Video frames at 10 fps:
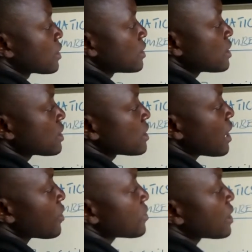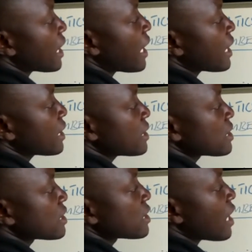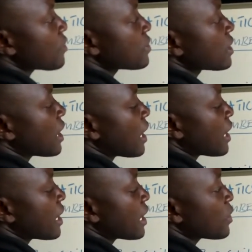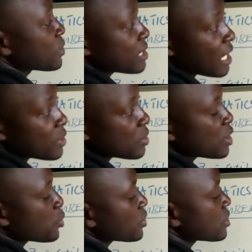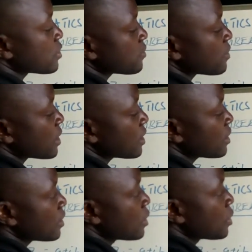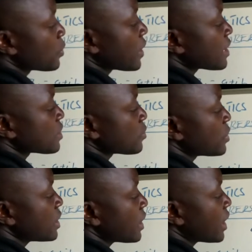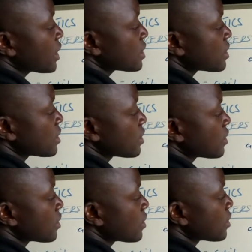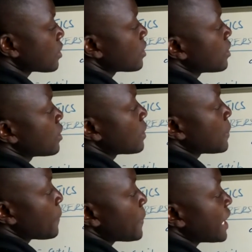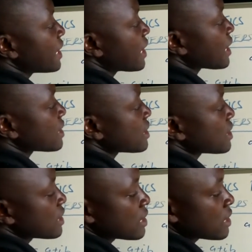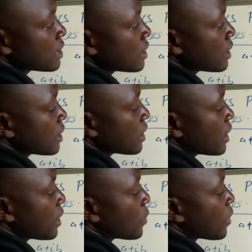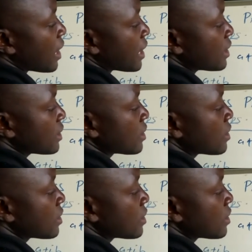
This is having I, this is having I will start with the positive one, plus bx minus ay,